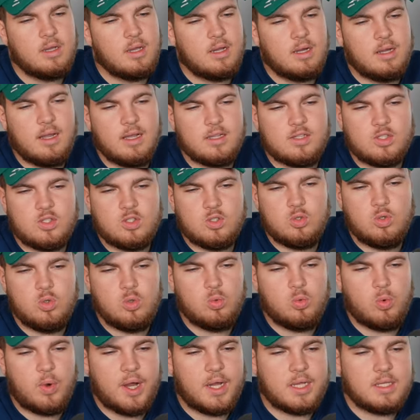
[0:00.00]
Let's do
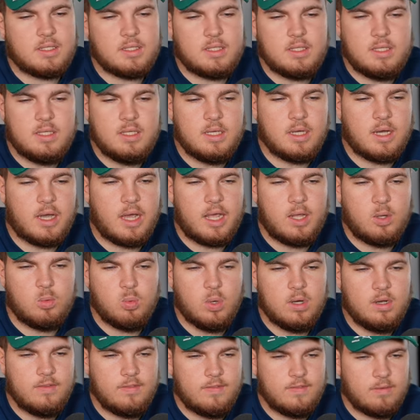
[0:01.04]
right here a
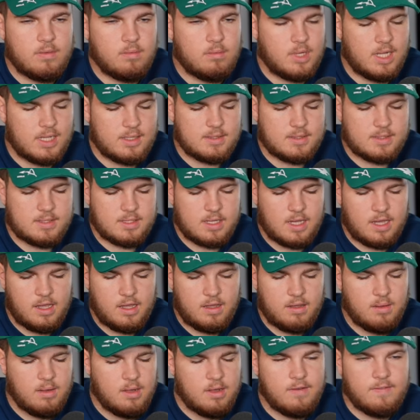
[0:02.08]
width. Let's
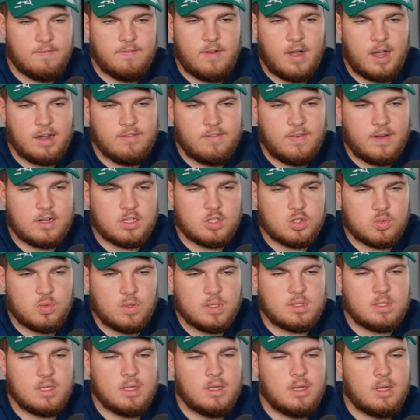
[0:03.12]
say
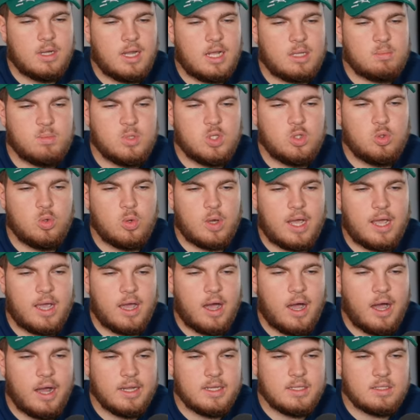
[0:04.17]
500. Let me do a
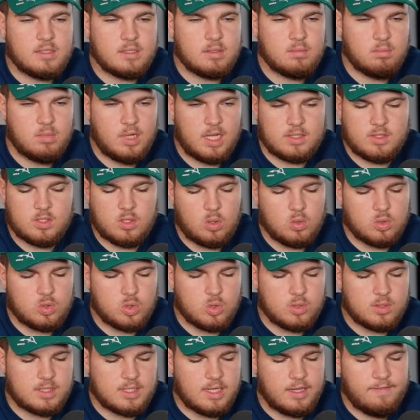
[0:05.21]
height. Let's also
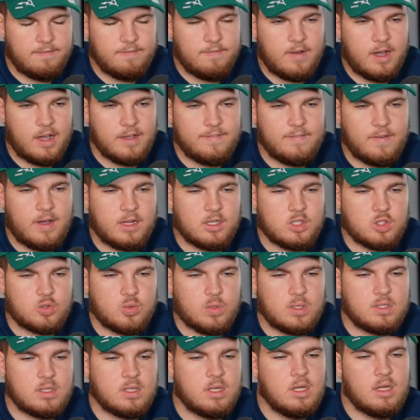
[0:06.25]
say
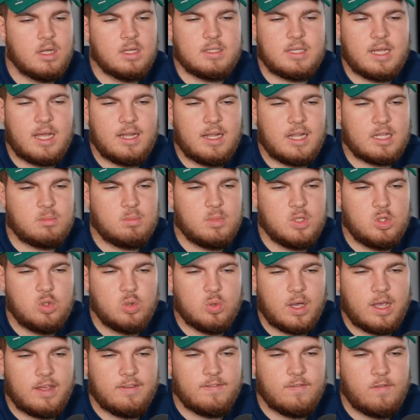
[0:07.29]
500. Then let me do
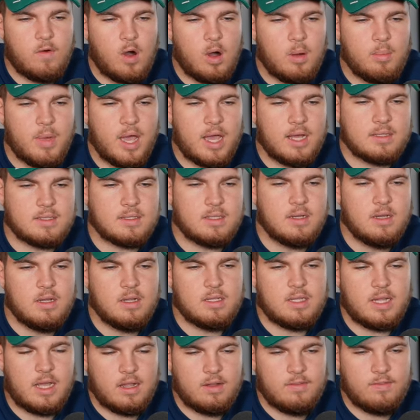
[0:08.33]
a format.
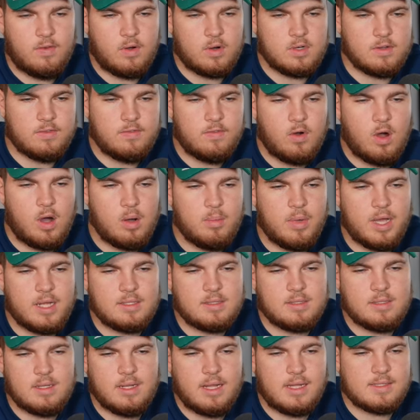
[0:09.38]
Then for the
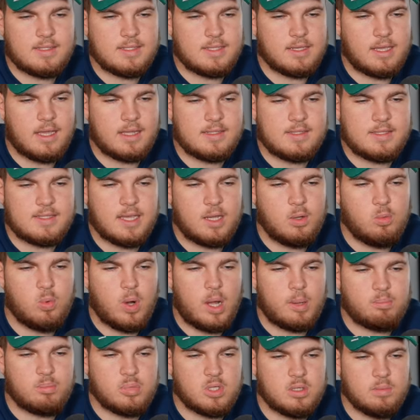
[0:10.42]
format, let's again say
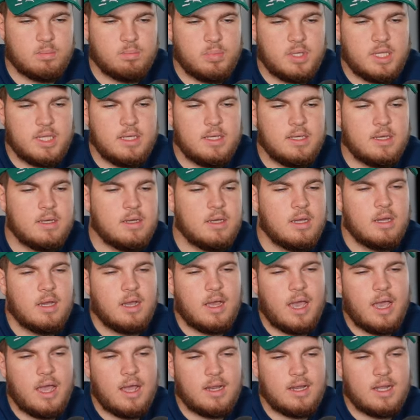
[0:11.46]
WebP.
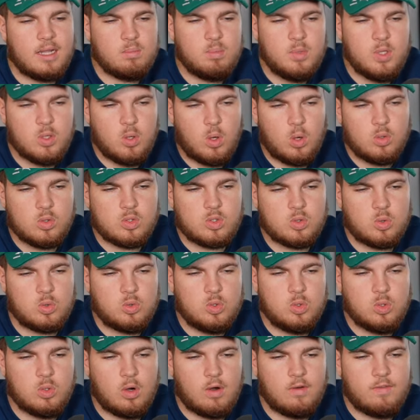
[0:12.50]
And let me also
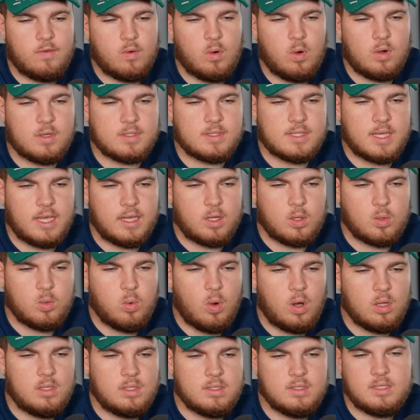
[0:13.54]
do, of course, a
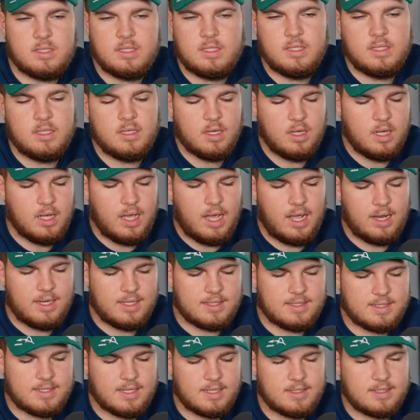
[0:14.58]
quality. And
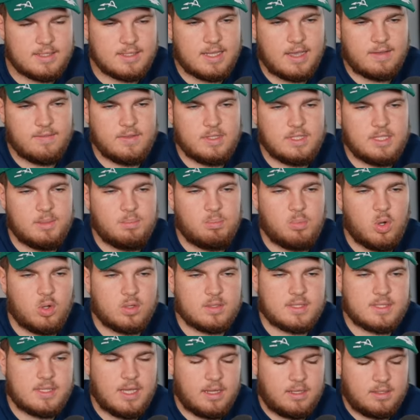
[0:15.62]
let's say
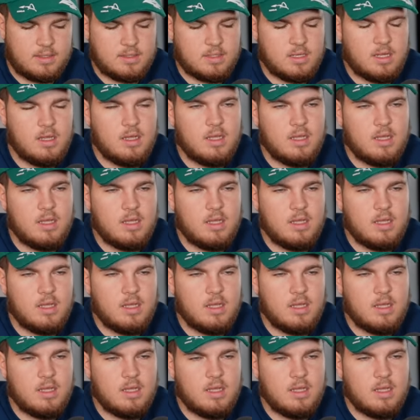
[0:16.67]
70%.